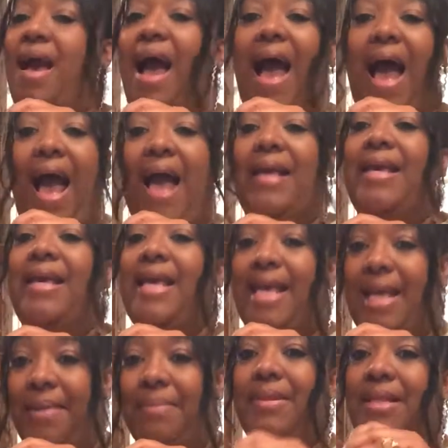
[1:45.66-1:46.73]
I
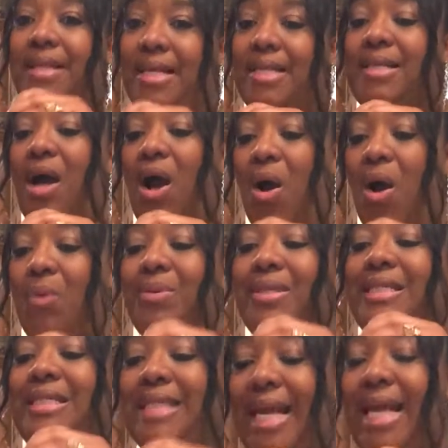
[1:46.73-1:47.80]
keep this on
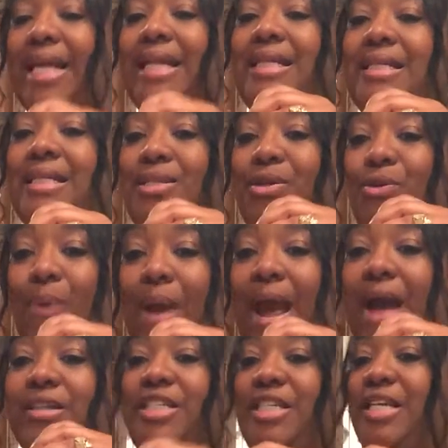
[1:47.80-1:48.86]
deck. This is
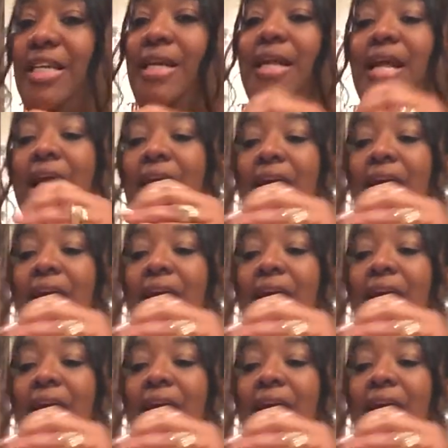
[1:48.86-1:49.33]
ground chicken.